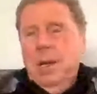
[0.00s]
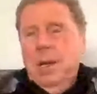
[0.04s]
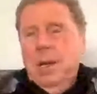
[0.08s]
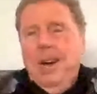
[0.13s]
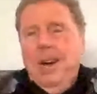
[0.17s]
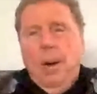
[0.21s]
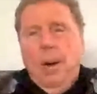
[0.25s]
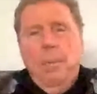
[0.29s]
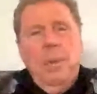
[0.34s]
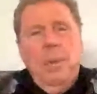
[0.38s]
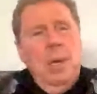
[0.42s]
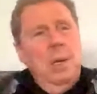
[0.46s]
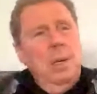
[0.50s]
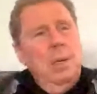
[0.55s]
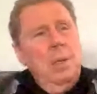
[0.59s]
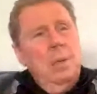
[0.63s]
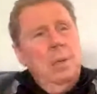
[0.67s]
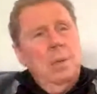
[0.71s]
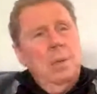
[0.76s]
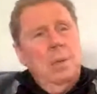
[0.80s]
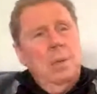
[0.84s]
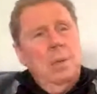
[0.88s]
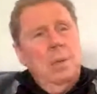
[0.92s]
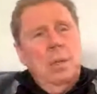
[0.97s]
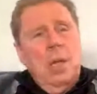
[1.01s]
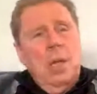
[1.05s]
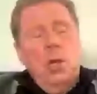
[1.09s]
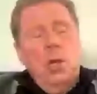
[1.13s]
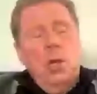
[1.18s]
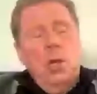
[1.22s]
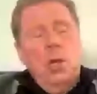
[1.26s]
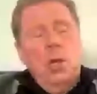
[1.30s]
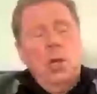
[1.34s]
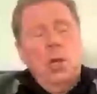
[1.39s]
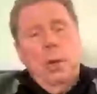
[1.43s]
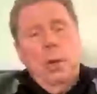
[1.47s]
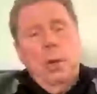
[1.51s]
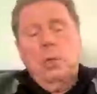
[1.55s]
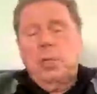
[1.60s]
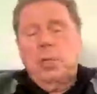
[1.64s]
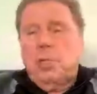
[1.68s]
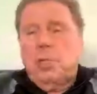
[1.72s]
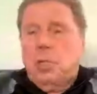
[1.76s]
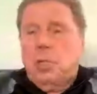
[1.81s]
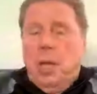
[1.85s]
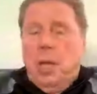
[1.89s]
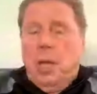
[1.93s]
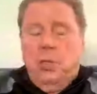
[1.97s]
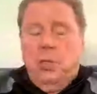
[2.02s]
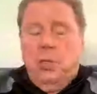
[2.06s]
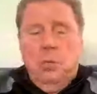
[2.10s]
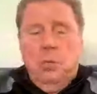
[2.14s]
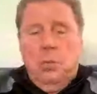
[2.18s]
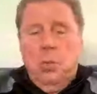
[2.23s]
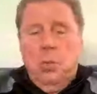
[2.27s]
I mean, they should build a statue